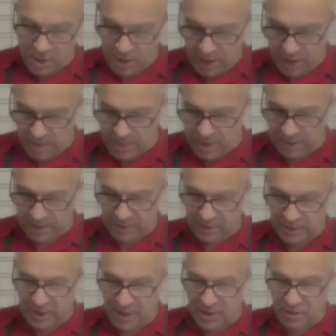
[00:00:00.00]
and then I can
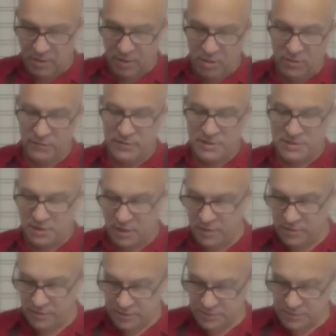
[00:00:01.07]
lay out all of these others